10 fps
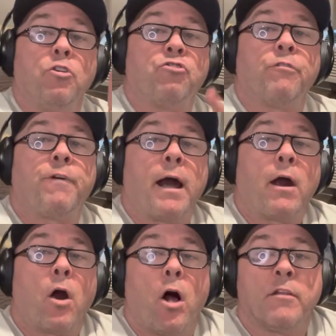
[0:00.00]

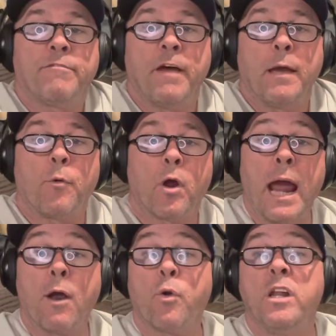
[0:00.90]
Surefire Hall of Famer
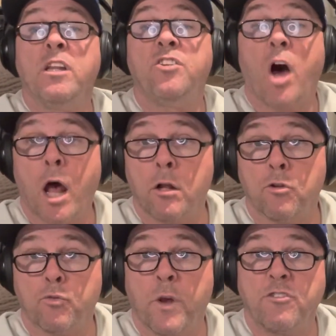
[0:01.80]
Aaron
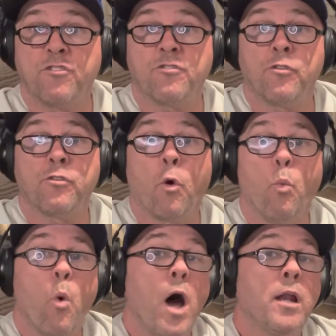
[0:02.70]
Donald registered the
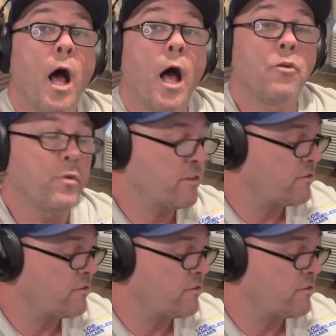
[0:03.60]
100th